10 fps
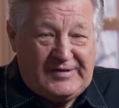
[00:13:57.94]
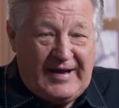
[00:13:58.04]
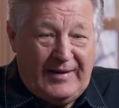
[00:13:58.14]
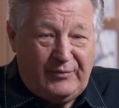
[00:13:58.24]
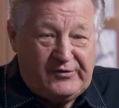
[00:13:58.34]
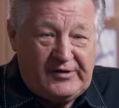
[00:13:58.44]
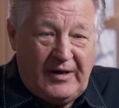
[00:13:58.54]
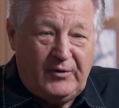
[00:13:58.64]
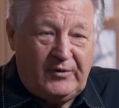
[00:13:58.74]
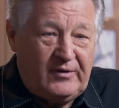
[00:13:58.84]
guy up with
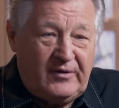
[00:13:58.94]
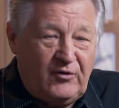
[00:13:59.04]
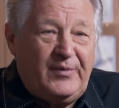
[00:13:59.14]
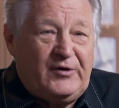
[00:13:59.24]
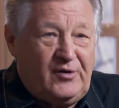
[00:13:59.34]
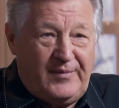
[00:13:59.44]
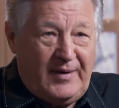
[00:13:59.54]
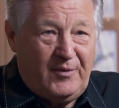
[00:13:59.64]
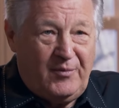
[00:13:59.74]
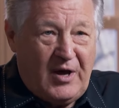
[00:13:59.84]
Selmon, then nobody's going to be
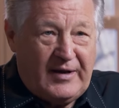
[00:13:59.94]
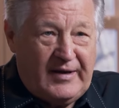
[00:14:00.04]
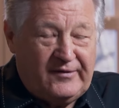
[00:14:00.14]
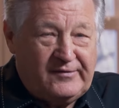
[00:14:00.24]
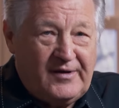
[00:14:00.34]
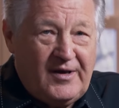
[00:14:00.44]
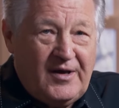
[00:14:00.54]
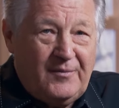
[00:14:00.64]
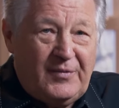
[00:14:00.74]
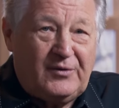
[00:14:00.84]
able to block us.
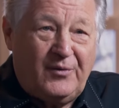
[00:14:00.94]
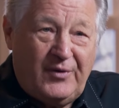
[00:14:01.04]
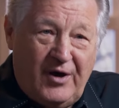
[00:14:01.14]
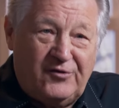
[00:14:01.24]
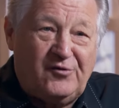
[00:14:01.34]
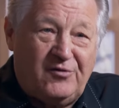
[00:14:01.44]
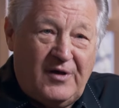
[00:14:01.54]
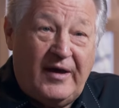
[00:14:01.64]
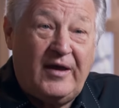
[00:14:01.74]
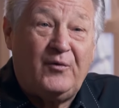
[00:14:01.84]
But then we also
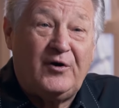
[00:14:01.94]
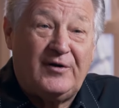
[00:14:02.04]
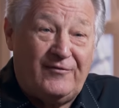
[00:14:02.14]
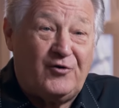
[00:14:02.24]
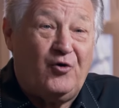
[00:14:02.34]
thought, hey, we don't have a